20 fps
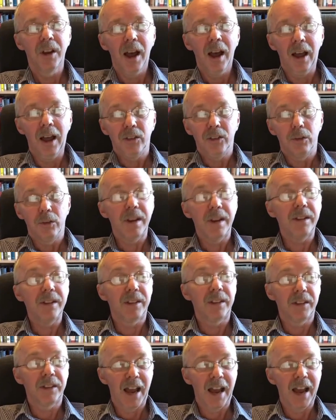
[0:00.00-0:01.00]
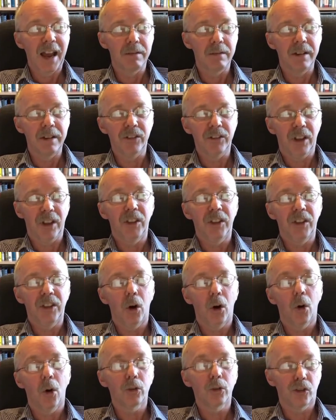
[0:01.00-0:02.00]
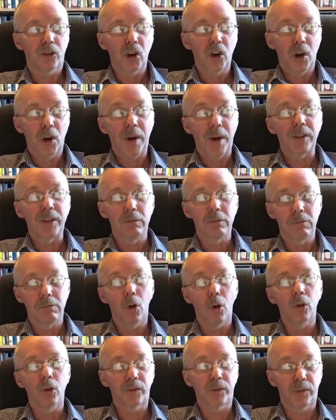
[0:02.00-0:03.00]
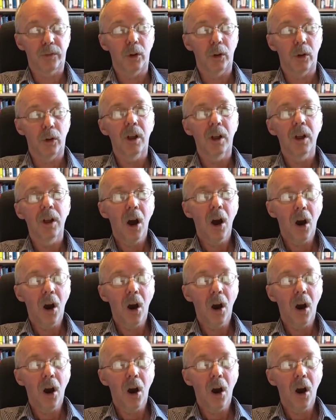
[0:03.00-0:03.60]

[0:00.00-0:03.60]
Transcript: and you read the diaries and they all talk about the roads full